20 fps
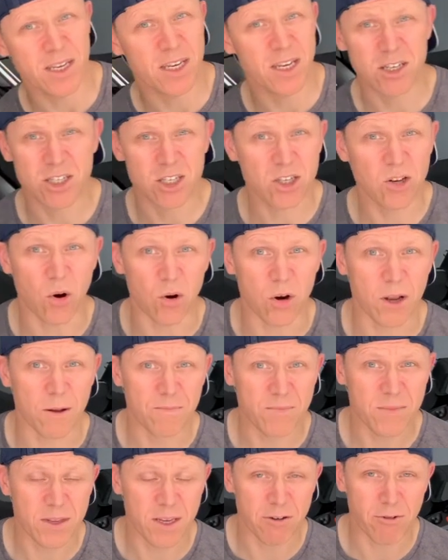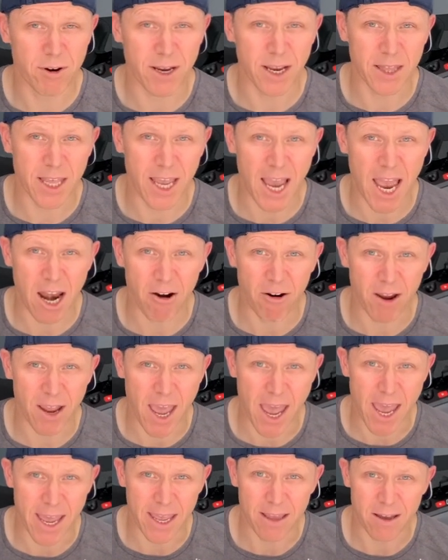You're stuck. You're ringing the
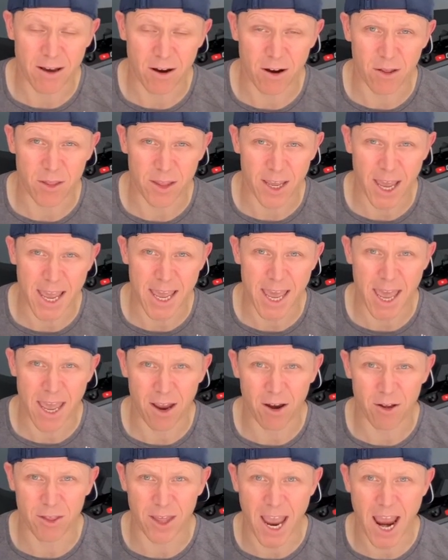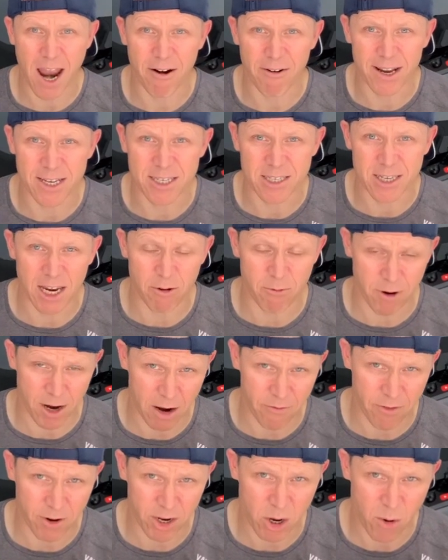RAA or the AA or the RAC,
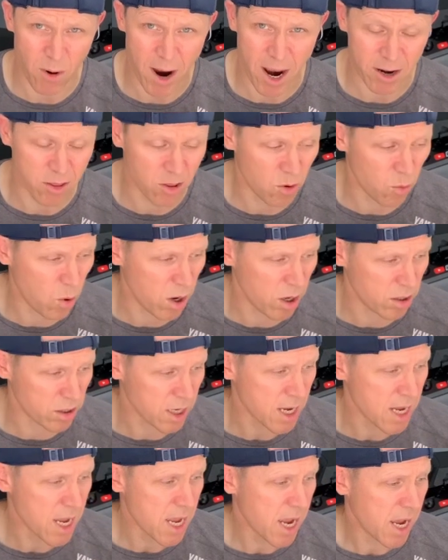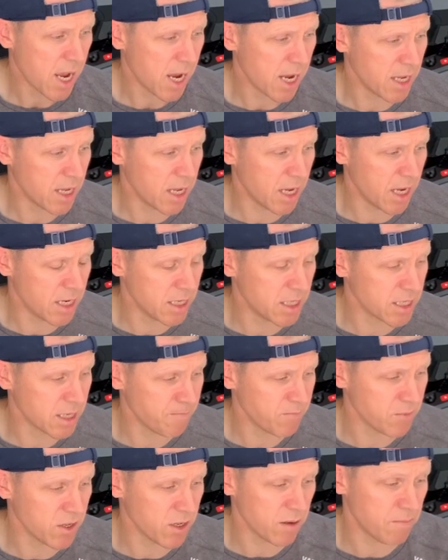wherever you are in the world. And
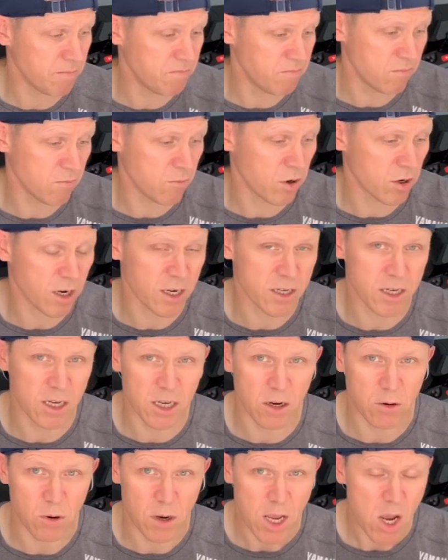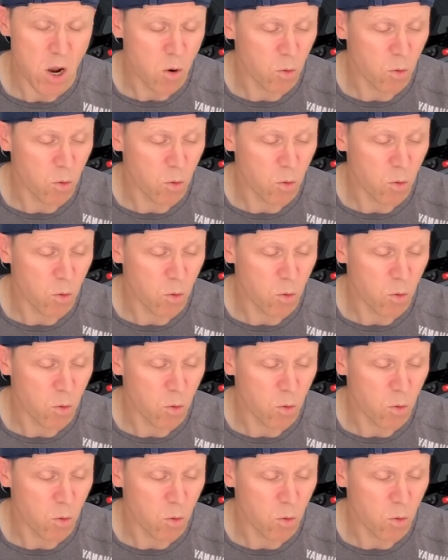what can you do?